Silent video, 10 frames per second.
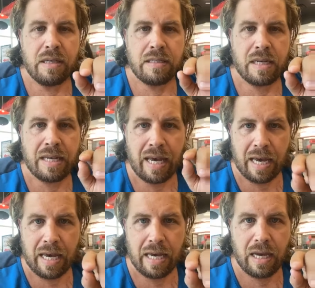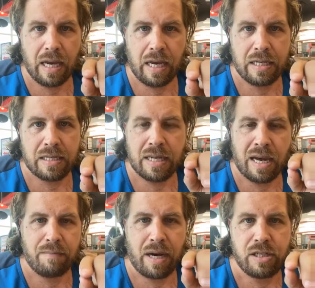Today, it's
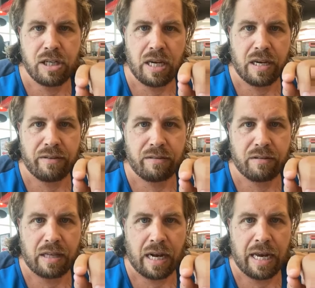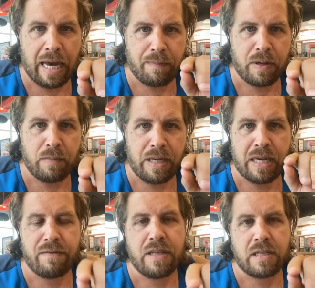not by chance that I happen to be
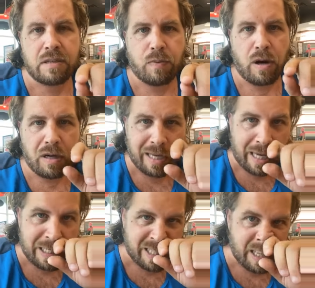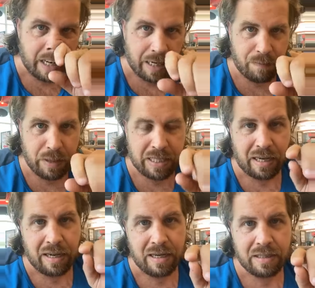given this broadcast today,
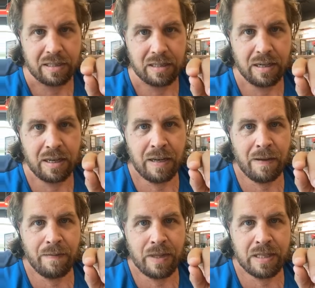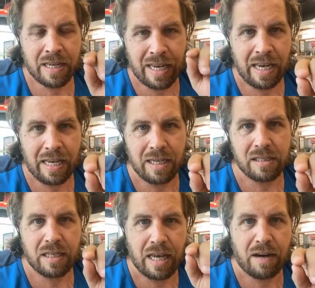because today
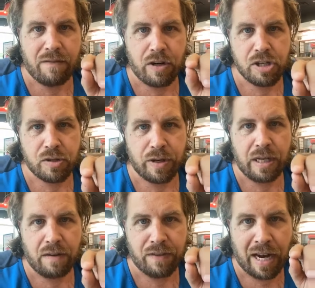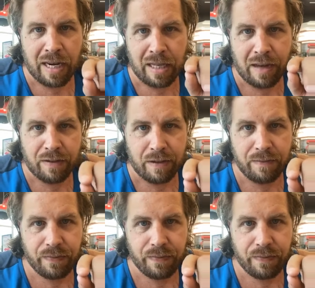is the anniversary of 9/11.